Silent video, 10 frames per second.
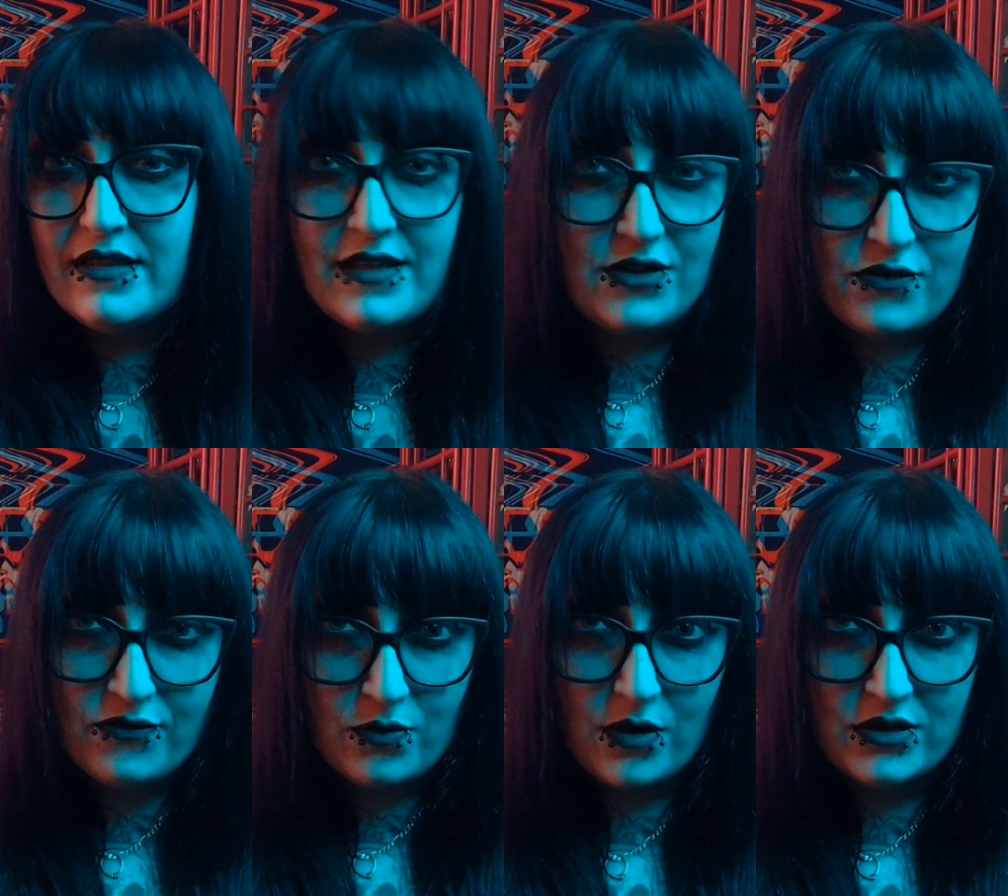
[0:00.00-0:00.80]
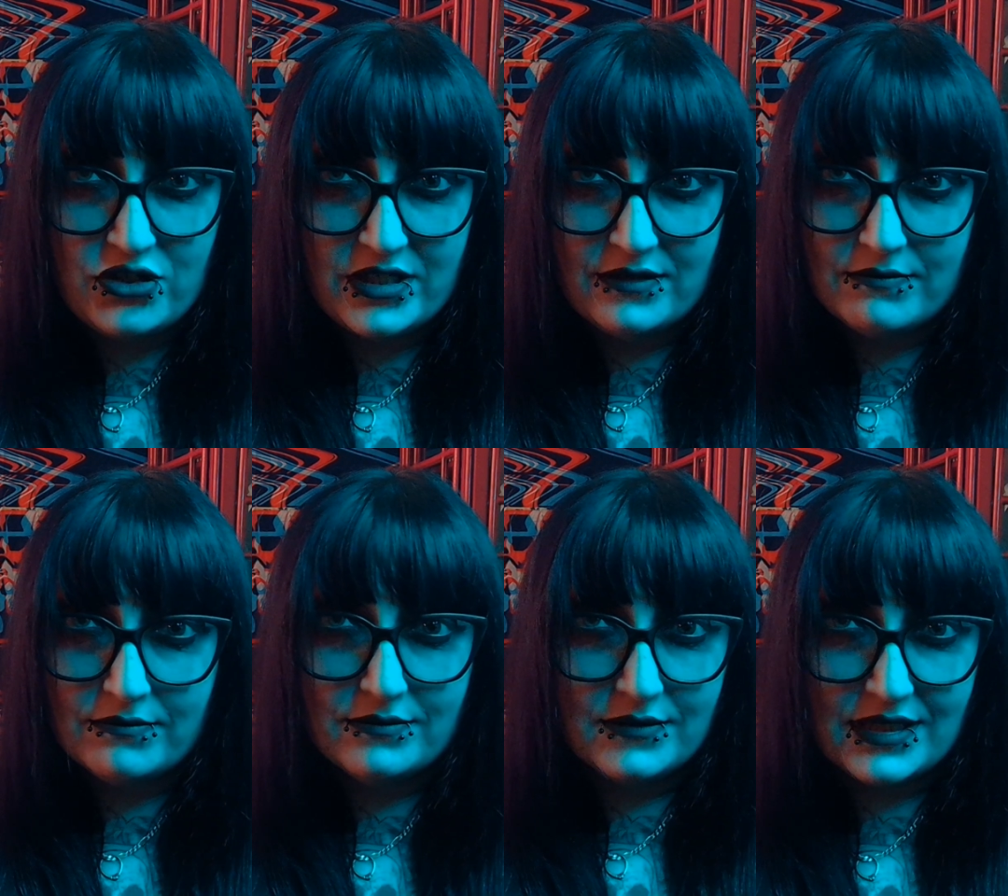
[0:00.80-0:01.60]
Thank you for watching,
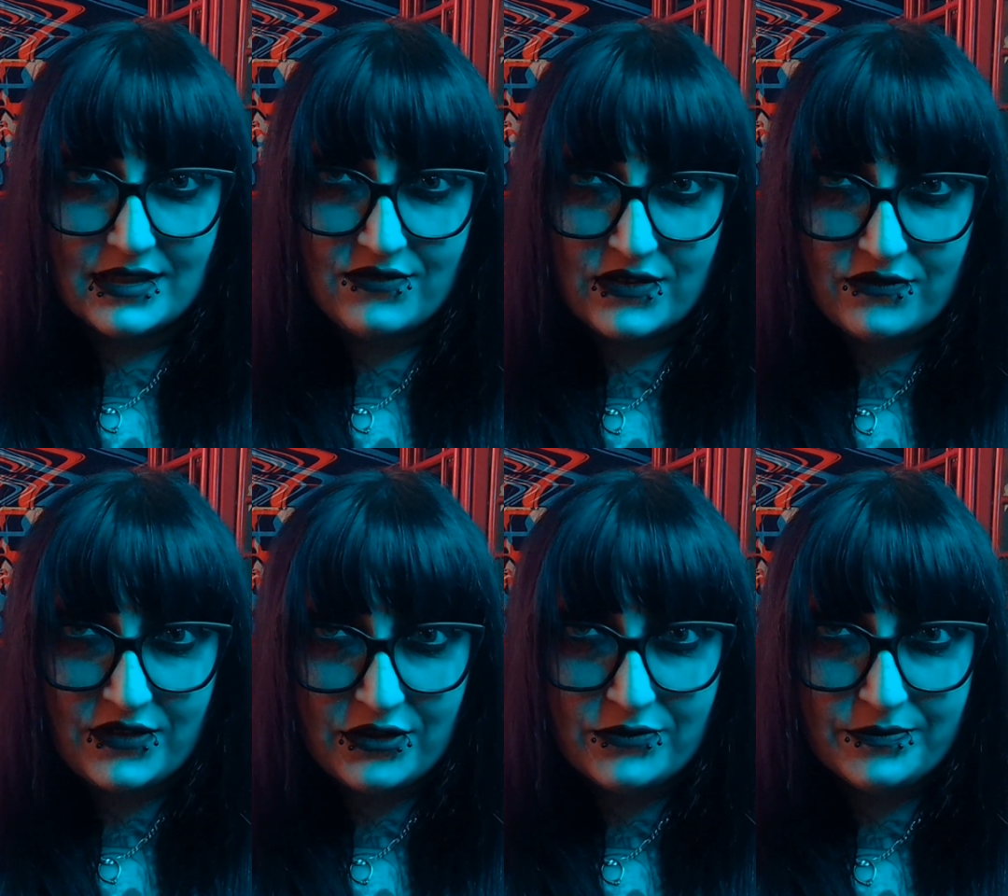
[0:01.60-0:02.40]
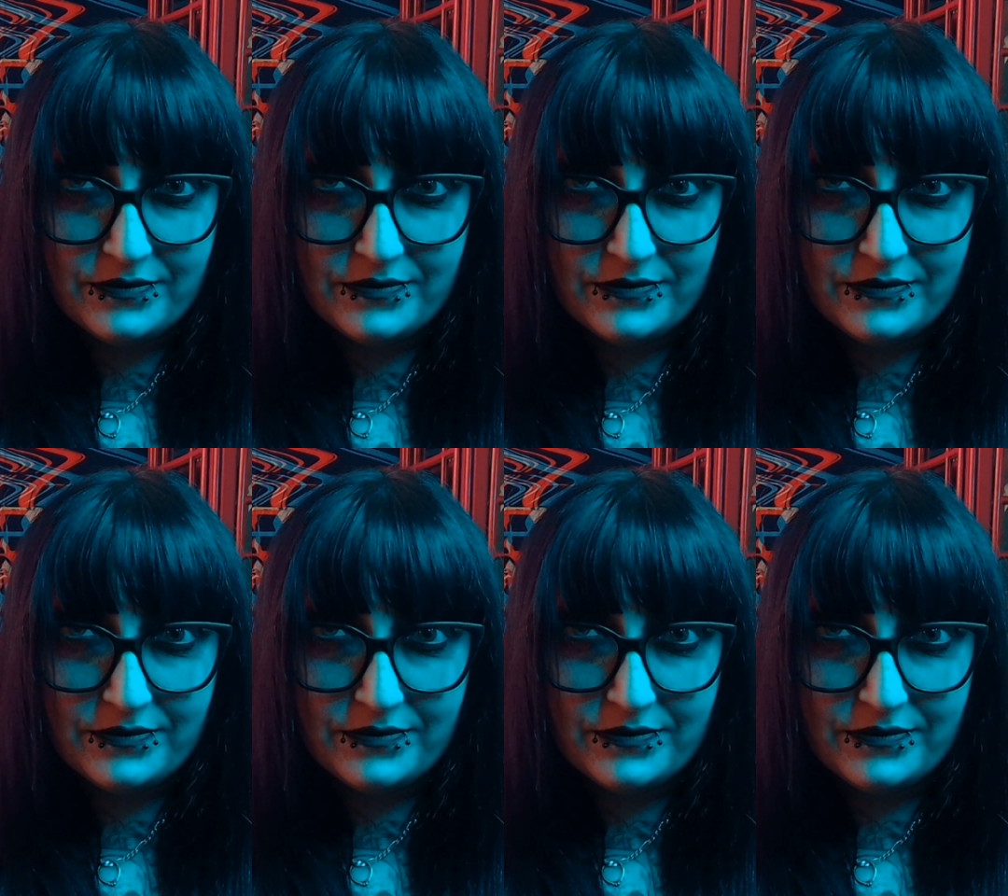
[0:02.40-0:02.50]
and live in fear.